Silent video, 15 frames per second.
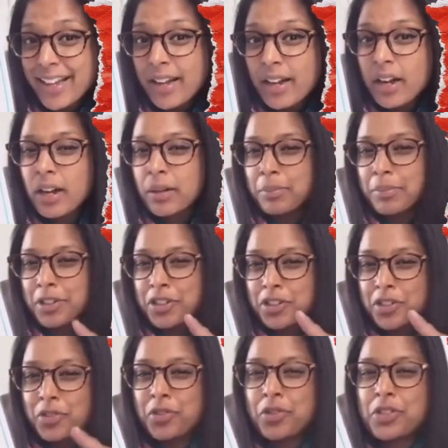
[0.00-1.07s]
I'm
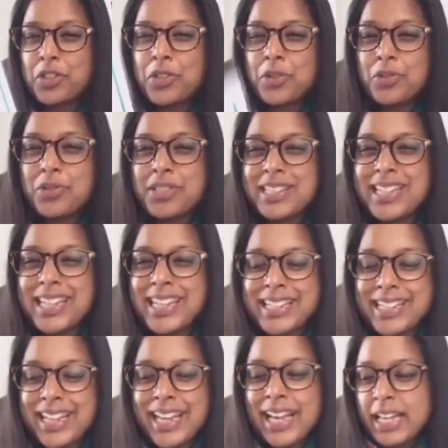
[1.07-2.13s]
sure you
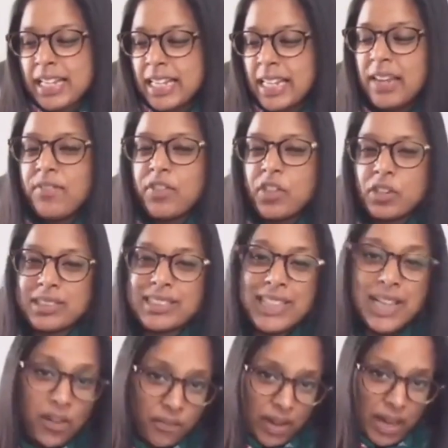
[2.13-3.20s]
did. Give
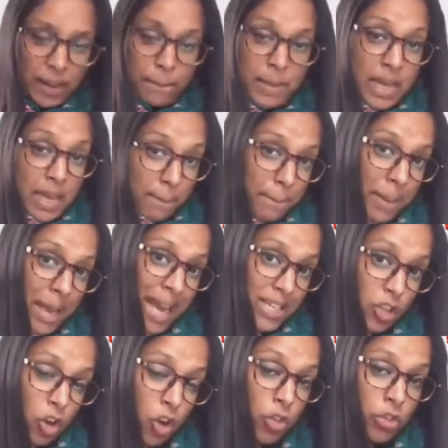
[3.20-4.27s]
yourself a big pat
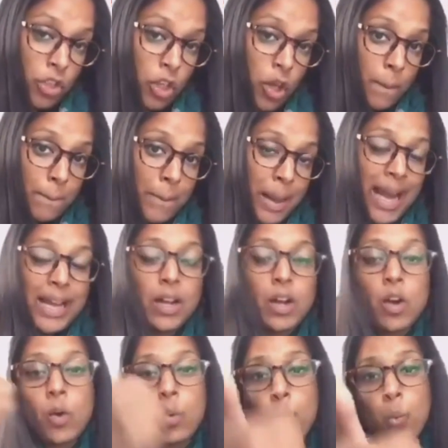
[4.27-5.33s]
on the back.
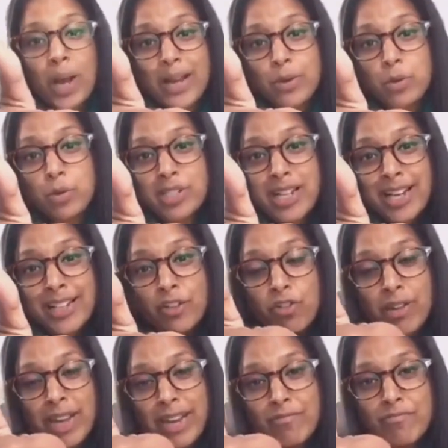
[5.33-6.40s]
Well done, you're
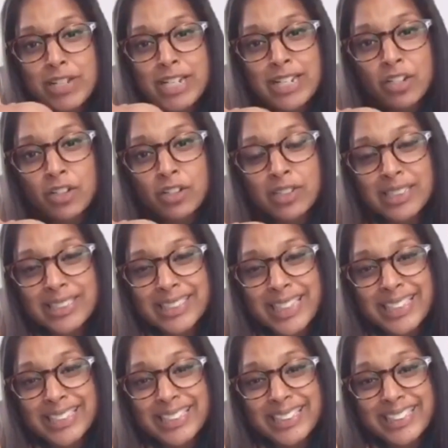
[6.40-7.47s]
getting really good at
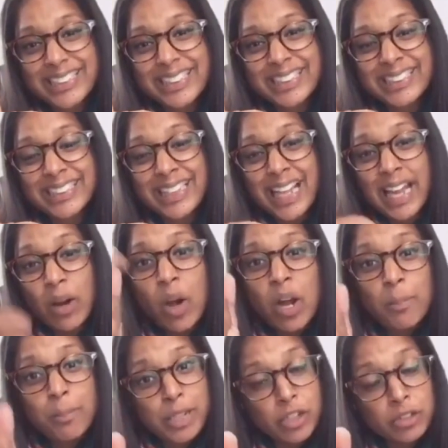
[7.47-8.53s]
sentences now
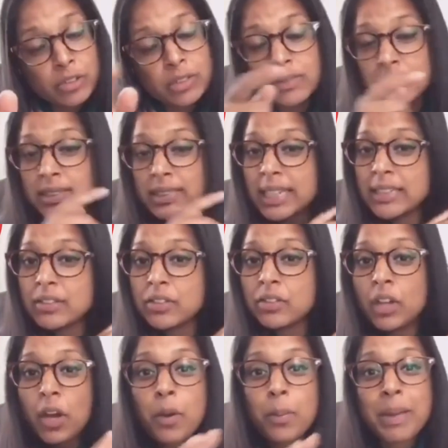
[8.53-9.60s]
because I've seen
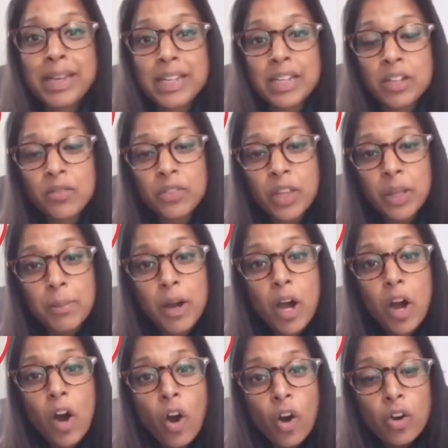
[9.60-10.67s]
so many of them
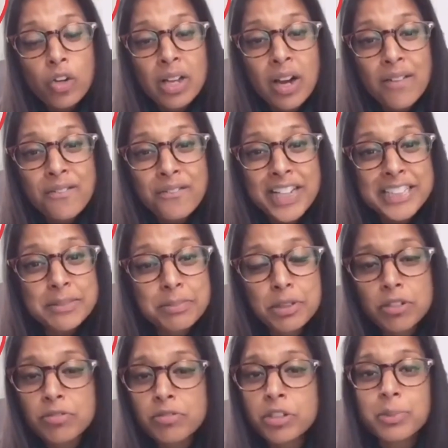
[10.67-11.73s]
on our
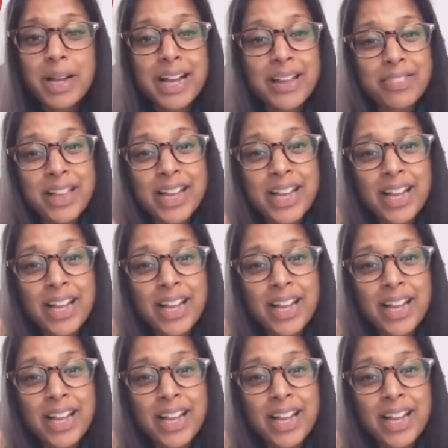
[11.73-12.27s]
Facebook group and they are